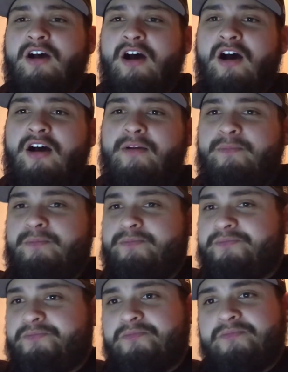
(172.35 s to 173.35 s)
But
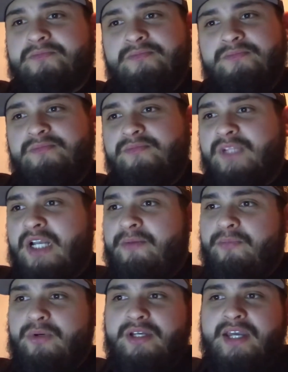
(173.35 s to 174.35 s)

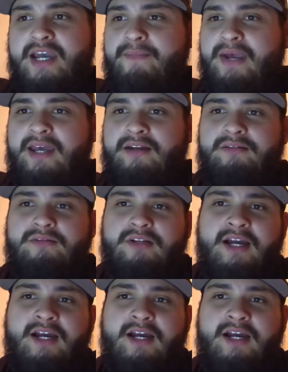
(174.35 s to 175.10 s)
yeah, man,